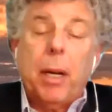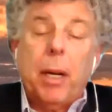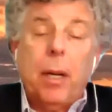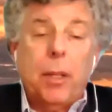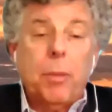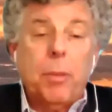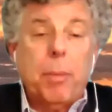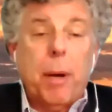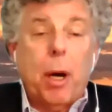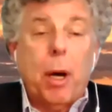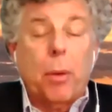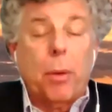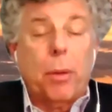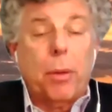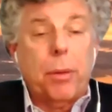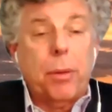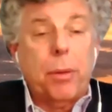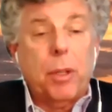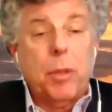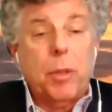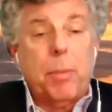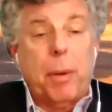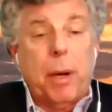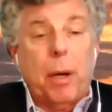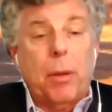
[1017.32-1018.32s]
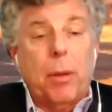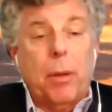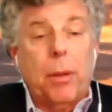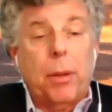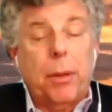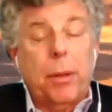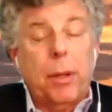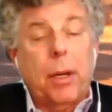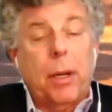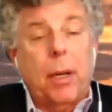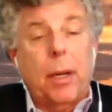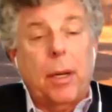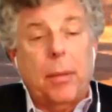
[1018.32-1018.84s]
both. It's both.
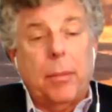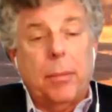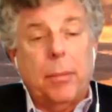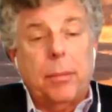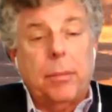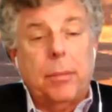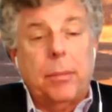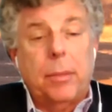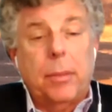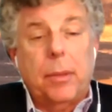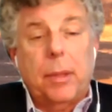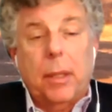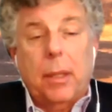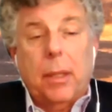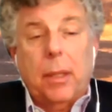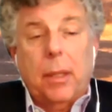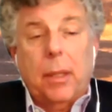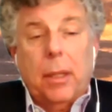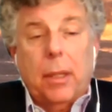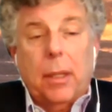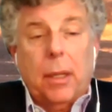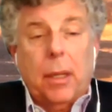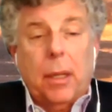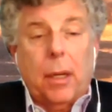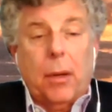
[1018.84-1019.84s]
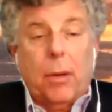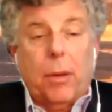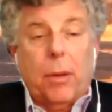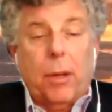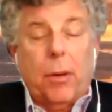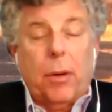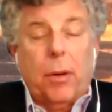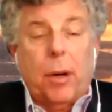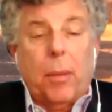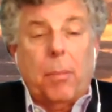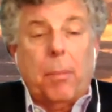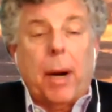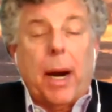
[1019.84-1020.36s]

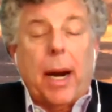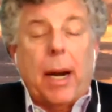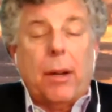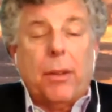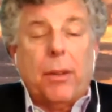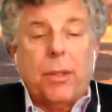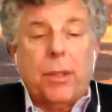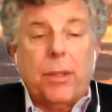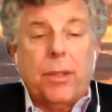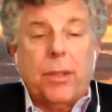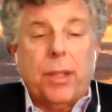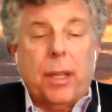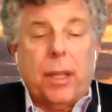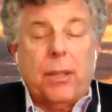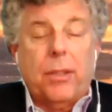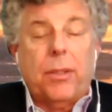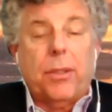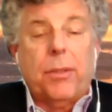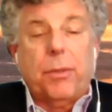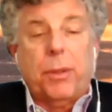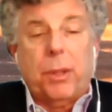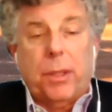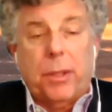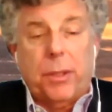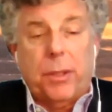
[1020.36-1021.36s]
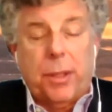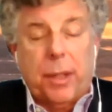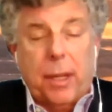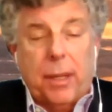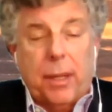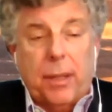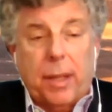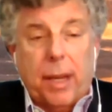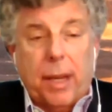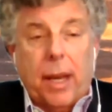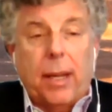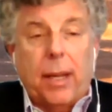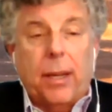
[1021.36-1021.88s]
There are buyers and sellers of real
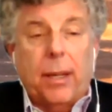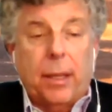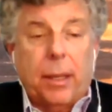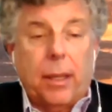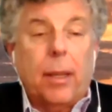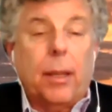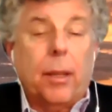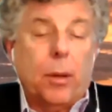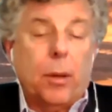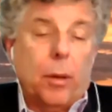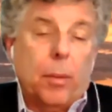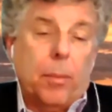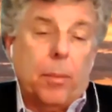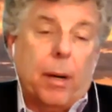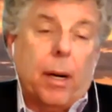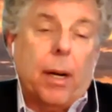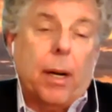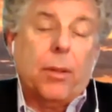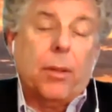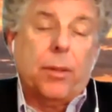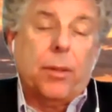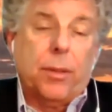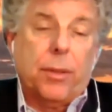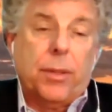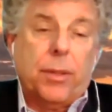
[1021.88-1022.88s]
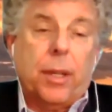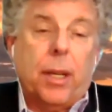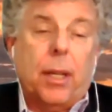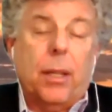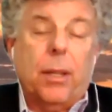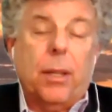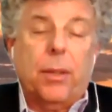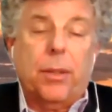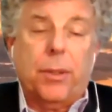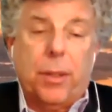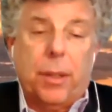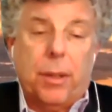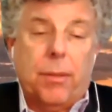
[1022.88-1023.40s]
estate debt, and then there are buyers and
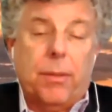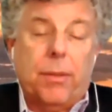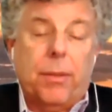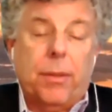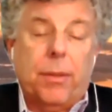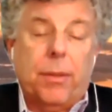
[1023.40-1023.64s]
sellers of,